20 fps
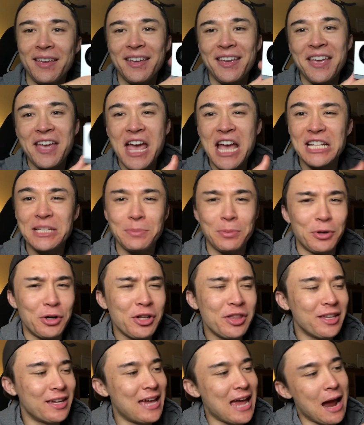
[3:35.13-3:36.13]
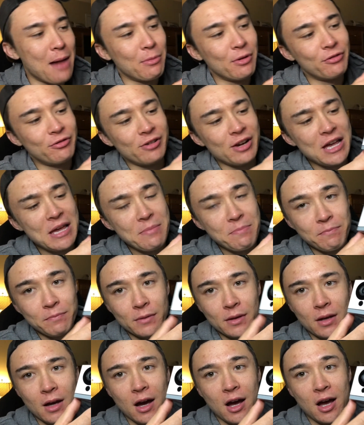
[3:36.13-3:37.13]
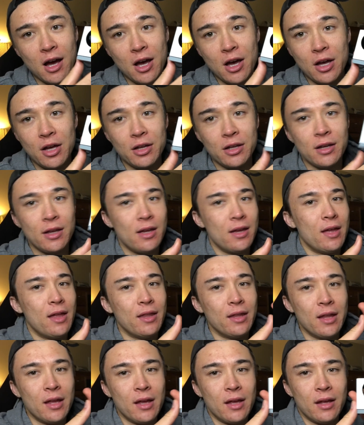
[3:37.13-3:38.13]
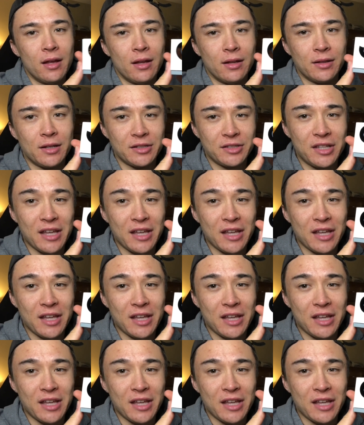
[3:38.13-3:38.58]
Exploring the camera frame, there's